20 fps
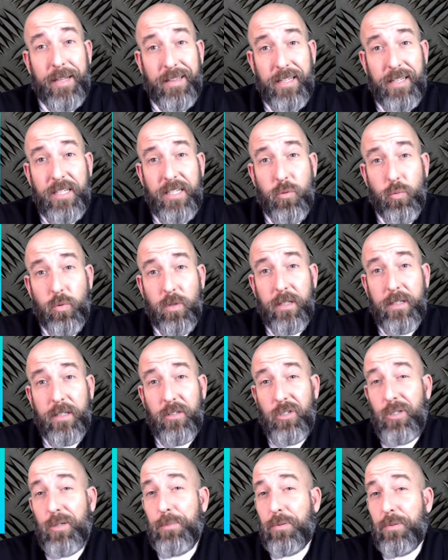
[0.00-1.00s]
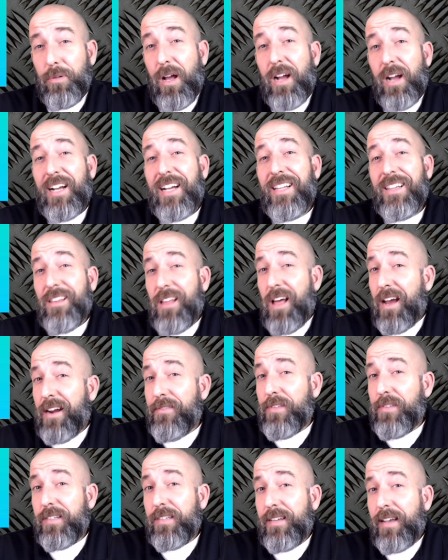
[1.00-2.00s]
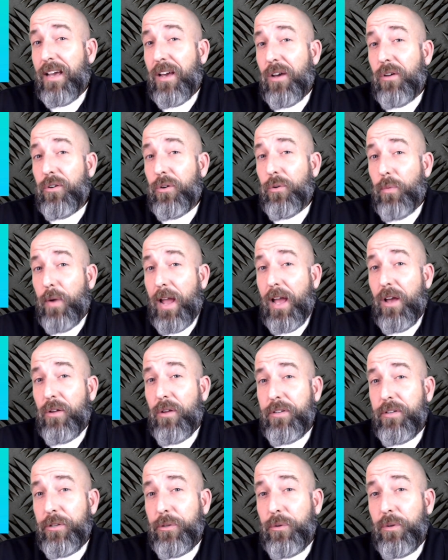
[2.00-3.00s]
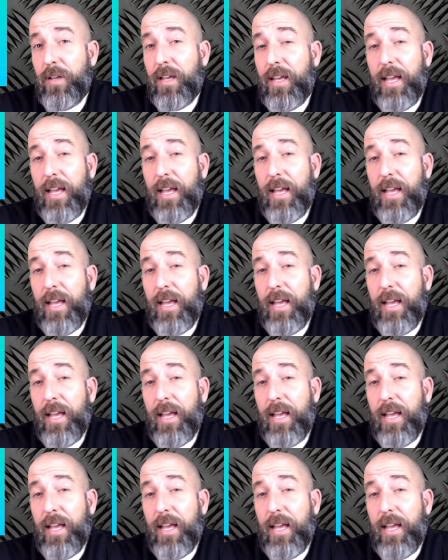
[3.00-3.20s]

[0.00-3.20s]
these really do block a lot of the sound around you